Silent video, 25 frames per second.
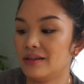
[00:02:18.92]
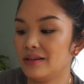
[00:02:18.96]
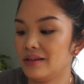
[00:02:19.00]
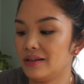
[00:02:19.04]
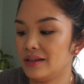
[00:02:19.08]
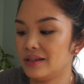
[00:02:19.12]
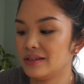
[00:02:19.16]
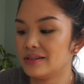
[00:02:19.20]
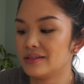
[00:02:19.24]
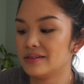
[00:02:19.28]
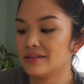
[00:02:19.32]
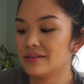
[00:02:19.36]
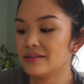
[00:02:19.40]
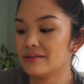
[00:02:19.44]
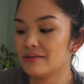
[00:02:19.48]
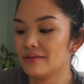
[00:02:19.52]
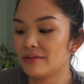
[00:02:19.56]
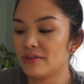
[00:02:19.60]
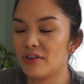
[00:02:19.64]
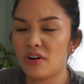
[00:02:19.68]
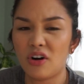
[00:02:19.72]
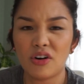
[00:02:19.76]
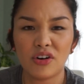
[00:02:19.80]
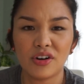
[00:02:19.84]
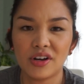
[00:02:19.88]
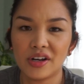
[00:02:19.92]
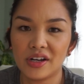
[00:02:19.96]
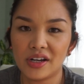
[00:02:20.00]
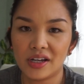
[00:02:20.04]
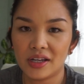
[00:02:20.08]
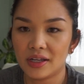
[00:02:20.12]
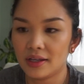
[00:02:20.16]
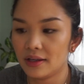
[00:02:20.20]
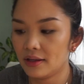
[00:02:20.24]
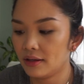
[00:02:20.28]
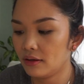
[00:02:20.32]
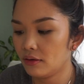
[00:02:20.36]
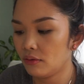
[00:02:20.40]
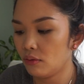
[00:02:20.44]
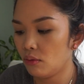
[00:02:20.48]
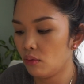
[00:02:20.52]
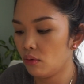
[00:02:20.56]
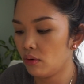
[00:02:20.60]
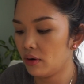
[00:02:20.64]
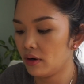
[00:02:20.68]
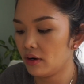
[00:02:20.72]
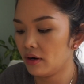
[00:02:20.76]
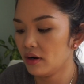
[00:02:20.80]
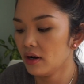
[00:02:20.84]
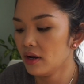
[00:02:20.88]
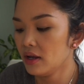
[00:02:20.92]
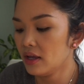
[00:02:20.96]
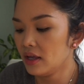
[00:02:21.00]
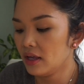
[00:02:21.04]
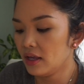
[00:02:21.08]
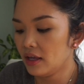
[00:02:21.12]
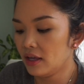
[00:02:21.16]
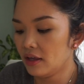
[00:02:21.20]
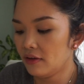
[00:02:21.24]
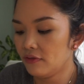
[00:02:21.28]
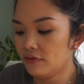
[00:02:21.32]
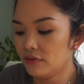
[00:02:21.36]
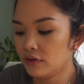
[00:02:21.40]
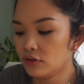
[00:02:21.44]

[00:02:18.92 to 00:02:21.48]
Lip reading: is gardening, or if